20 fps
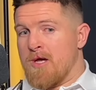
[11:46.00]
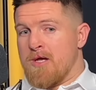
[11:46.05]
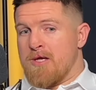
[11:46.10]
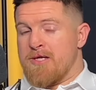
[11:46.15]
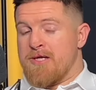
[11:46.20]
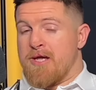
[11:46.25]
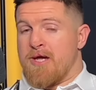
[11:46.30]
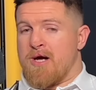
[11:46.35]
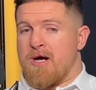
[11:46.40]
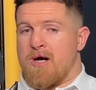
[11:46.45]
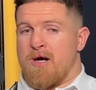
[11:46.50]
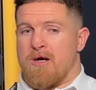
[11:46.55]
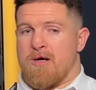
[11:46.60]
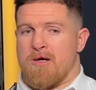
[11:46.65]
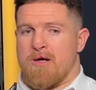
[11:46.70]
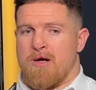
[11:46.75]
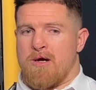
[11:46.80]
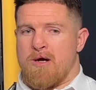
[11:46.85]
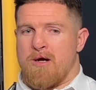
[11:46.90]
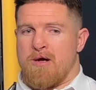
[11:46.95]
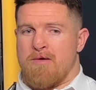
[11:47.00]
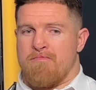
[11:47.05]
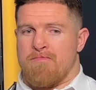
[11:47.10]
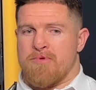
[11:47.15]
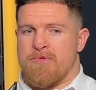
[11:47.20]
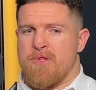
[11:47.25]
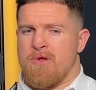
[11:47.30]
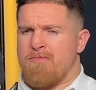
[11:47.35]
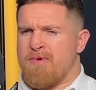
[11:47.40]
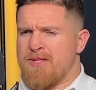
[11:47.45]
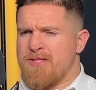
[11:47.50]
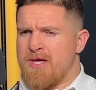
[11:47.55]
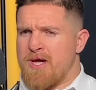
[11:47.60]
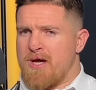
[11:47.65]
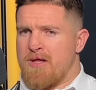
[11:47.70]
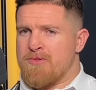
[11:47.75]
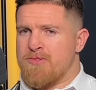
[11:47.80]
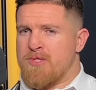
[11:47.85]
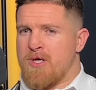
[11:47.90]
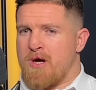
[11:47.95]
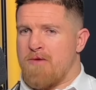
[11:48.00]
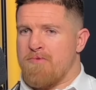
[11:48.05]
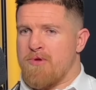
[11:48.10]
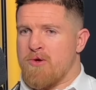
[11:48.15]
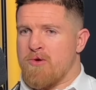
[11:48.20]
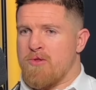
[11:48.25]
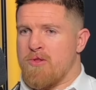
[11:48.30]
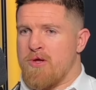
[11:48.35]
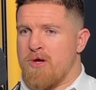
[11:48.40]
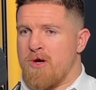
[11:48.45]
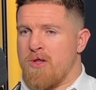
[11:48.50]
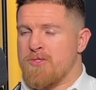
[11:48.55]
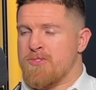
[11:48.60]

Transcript: Yeah. You know, my dad taught me early on,